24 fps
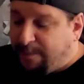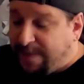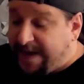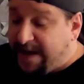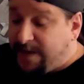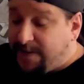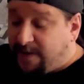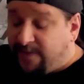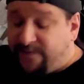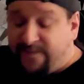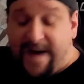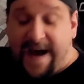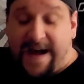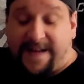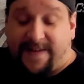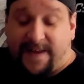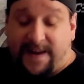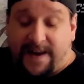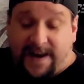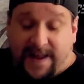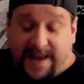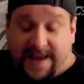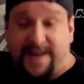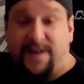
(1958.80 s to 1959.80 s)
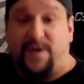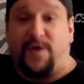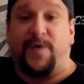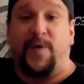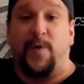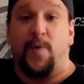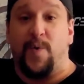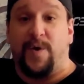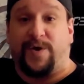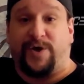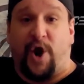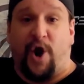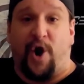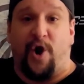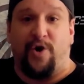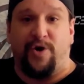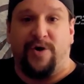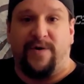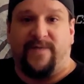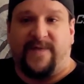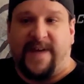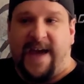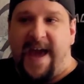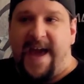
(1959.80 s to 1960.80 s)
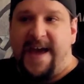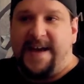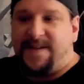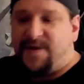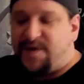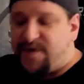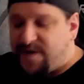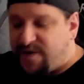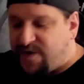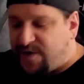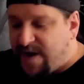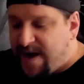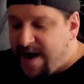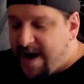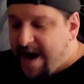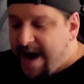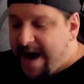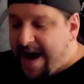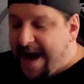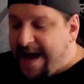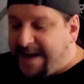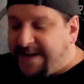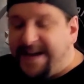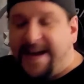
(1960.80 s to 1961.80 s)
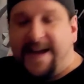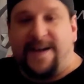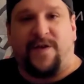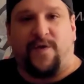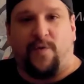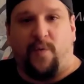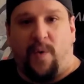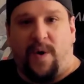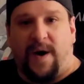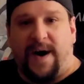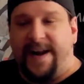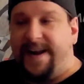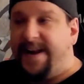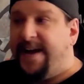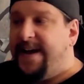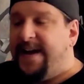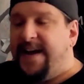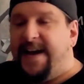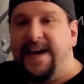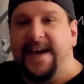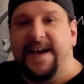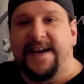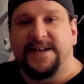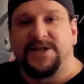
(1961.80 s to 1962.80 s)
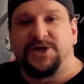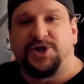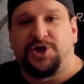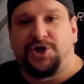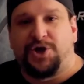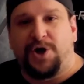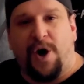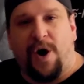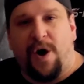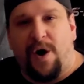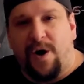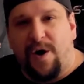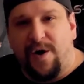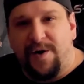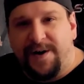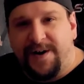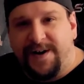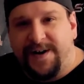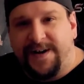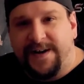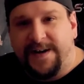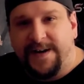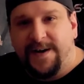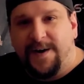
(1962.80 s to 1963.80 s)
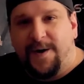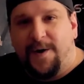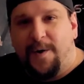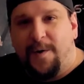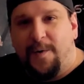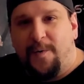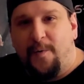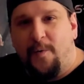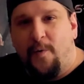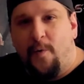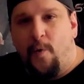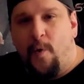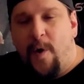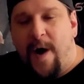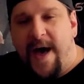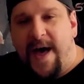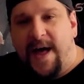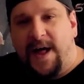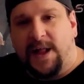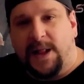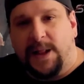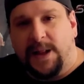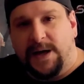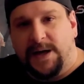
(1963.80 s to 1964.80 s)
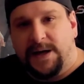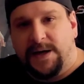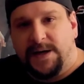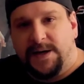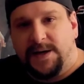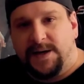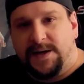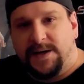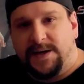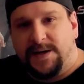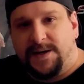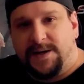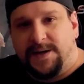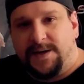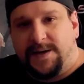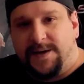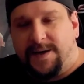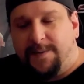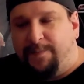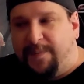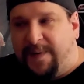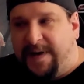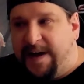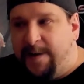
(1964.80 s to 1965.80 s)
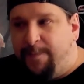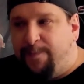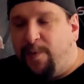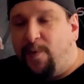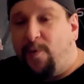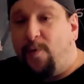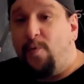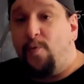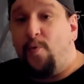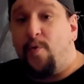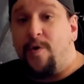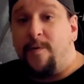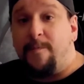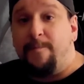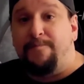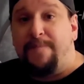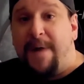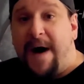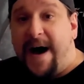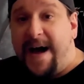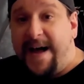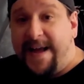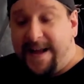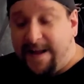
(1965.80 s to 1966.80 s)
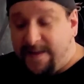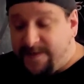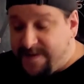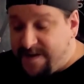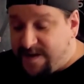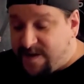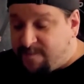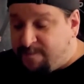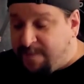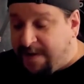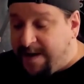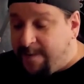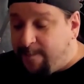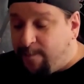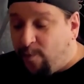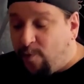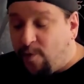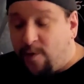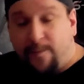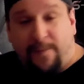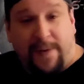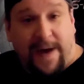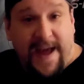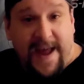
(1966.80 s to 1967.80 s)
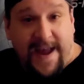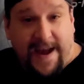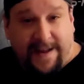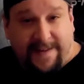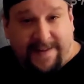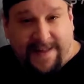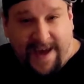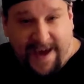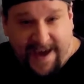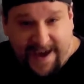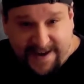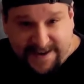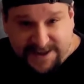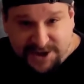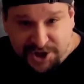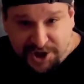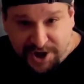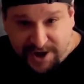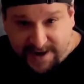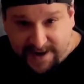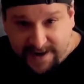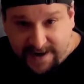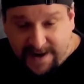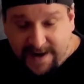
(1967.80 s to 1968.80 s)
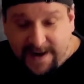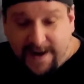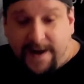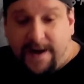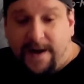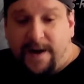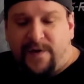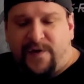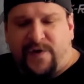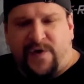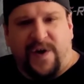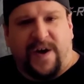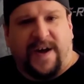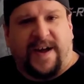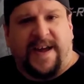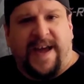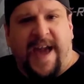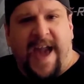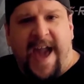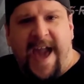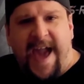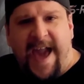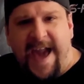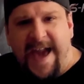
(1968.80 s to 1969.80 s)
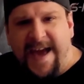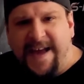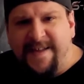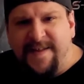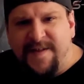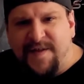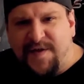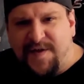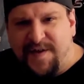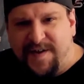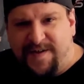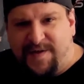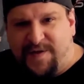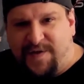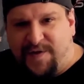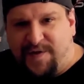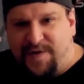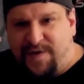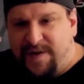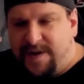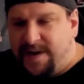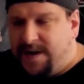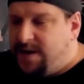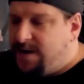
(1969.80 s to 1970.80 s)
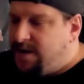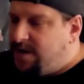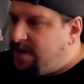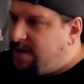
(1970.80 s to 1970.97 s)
being the fact that it is the return of Kansas. And guess what? It charted well. People were buying this. People were paying attention to Kansas.